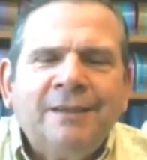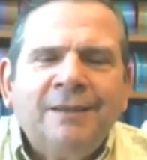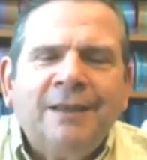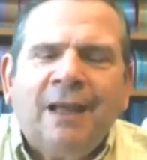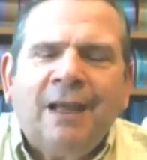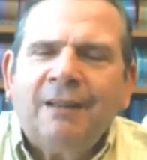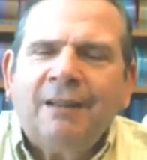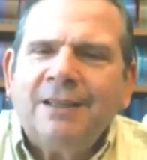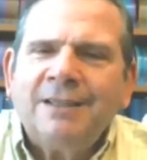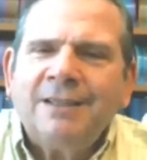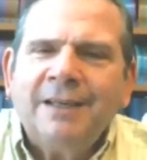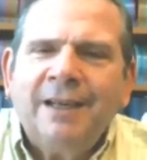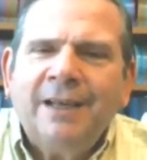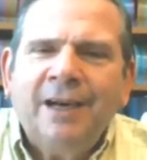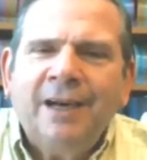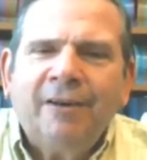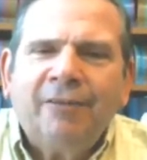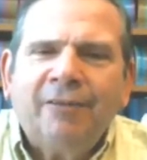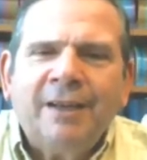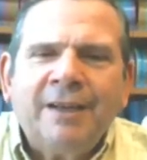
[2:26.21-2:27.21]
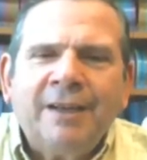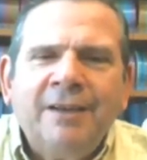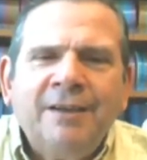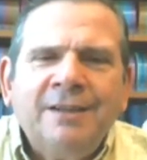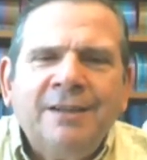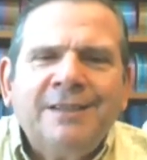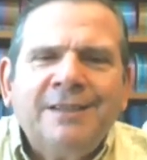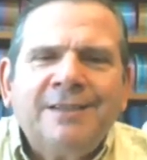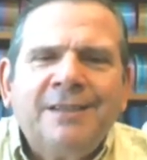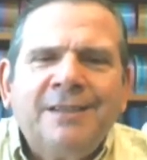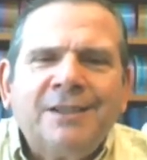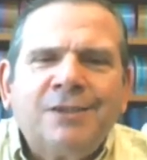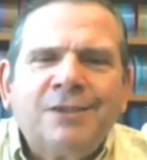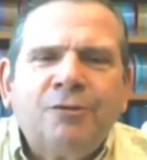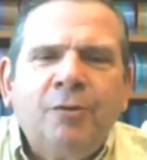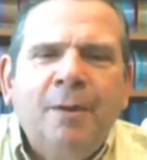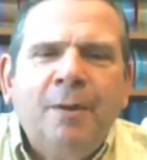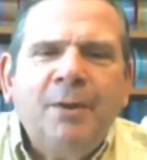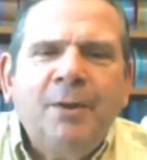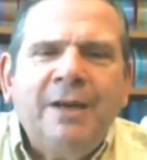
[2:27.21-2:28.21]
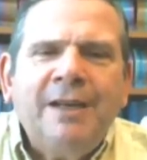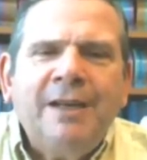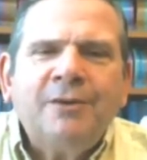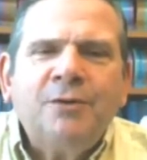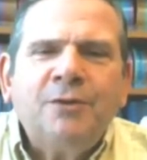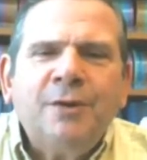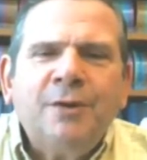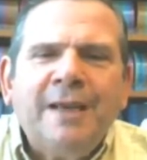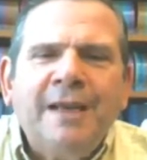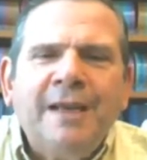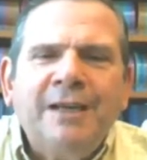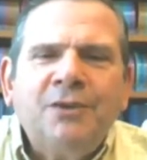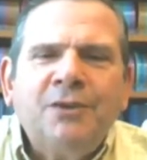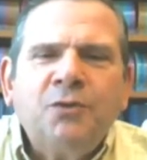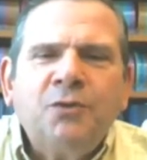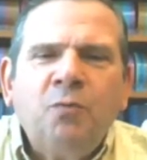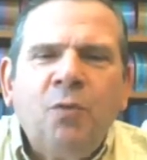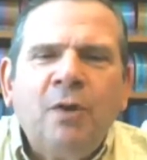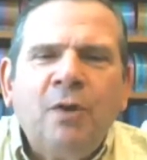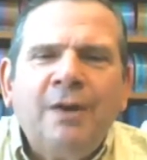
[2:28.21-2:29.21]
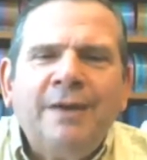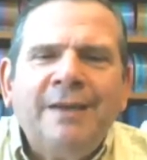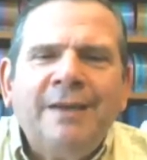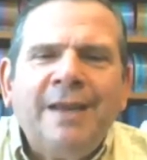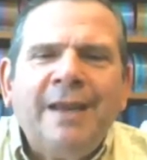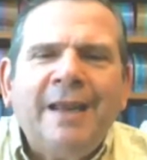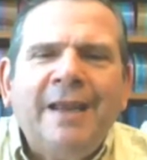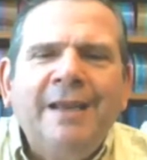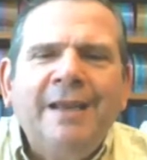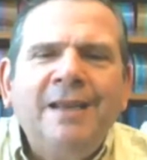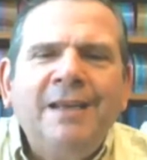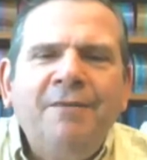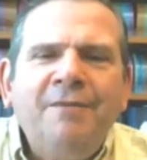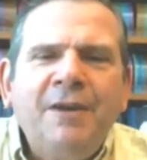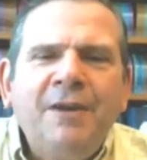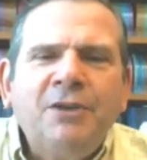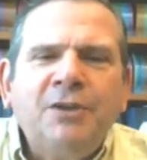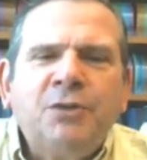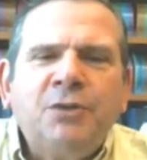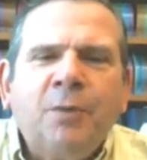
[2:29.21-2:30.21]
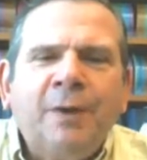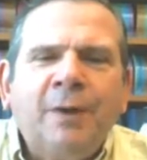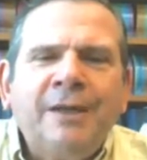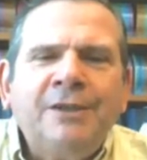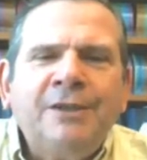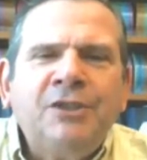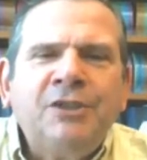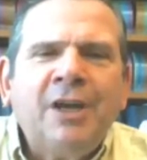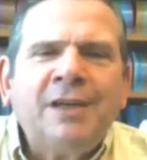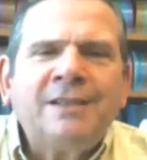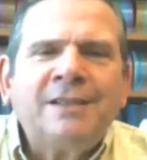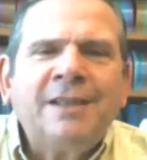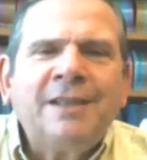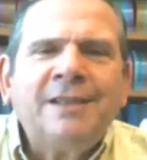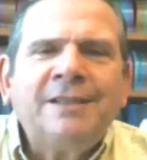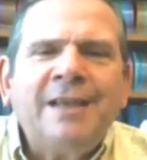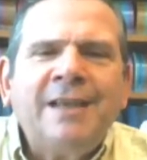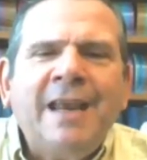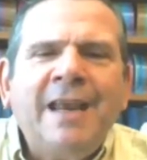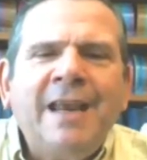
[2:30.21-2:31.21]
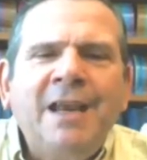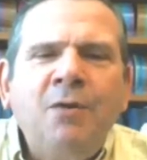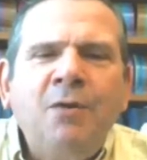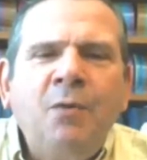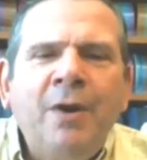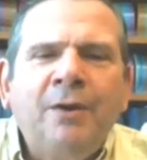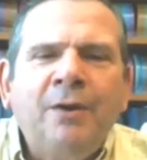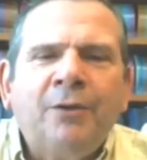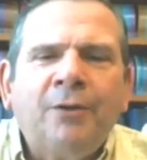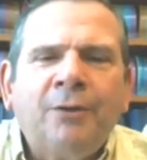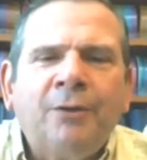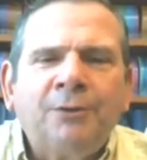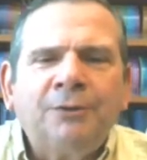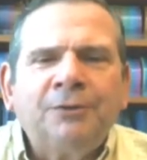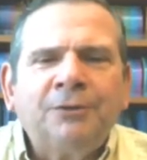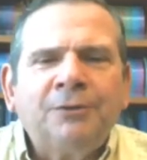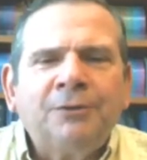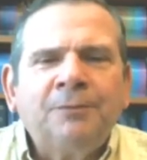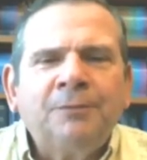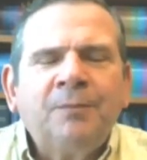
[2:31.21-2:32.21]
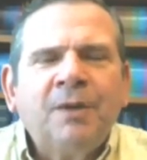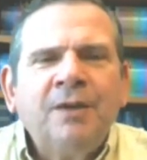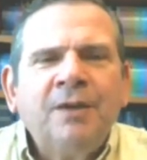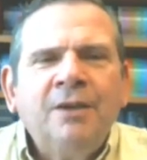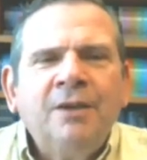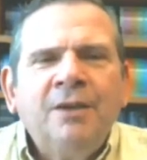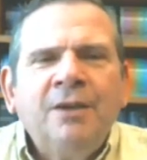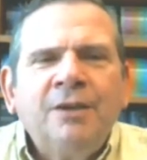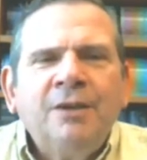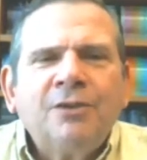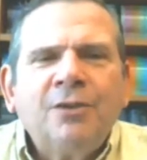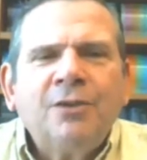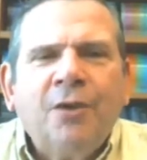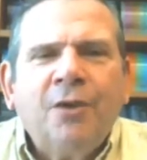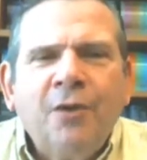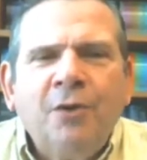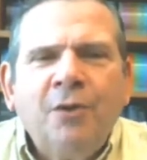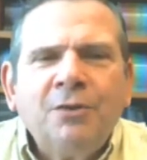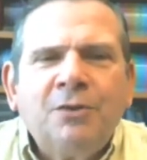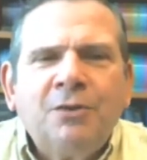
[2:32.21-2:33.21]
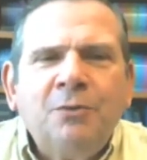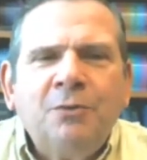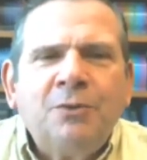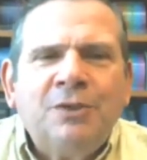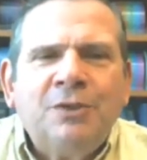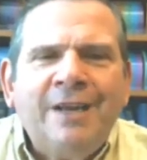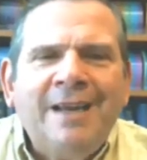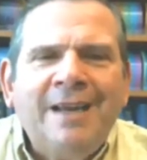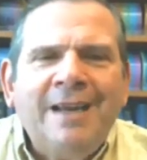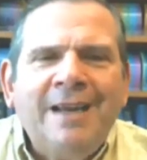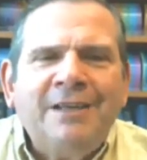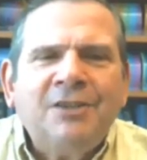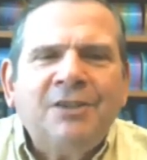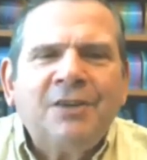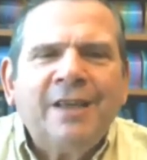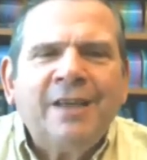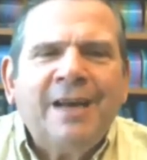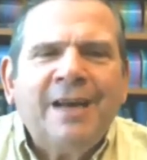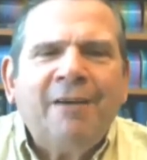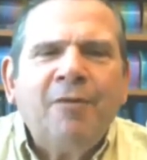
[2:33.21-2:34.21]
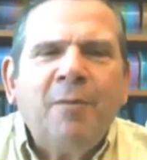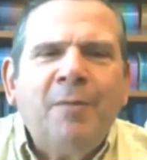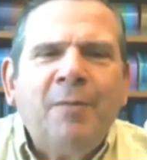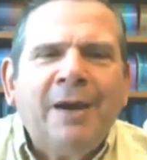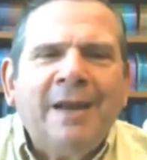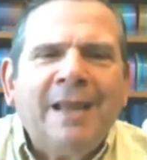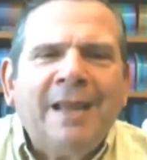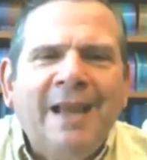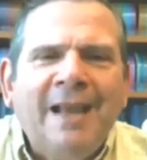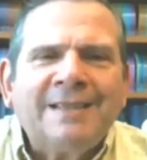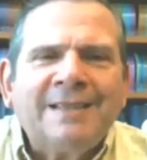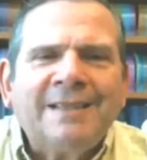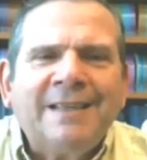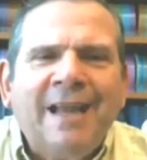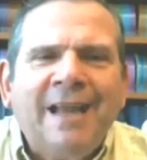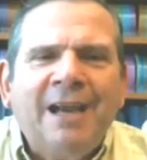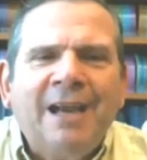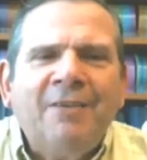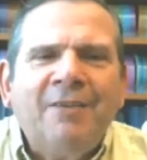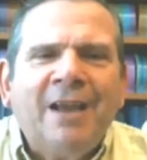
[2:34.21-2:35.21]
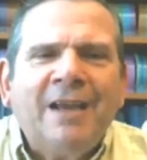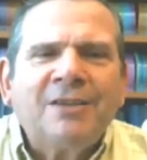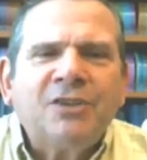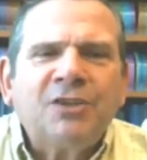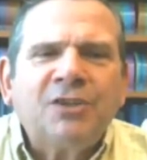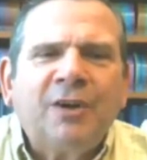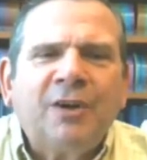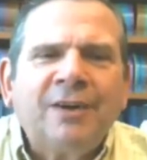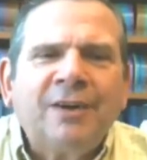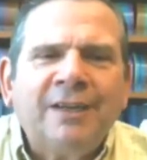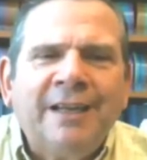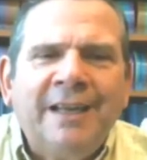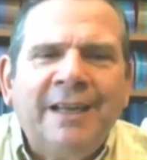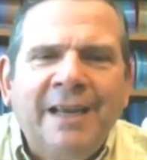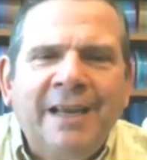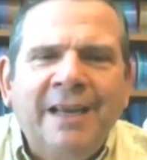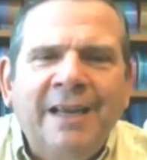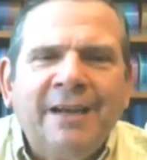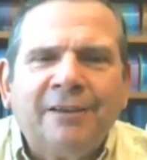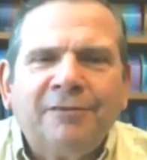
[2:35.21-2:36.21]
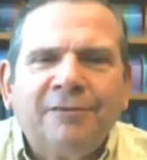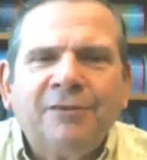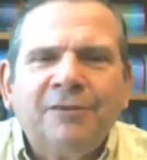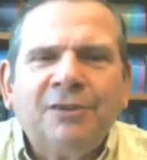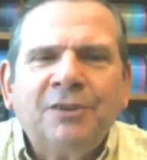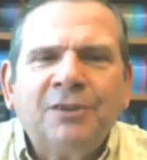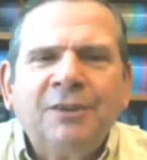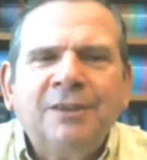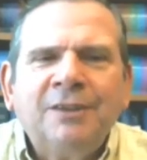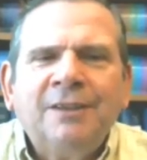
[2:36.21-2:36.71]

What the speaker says: Now listen carefully, distributing to each one individually just as he wills. So those who teach that everybody has to have a certain gift,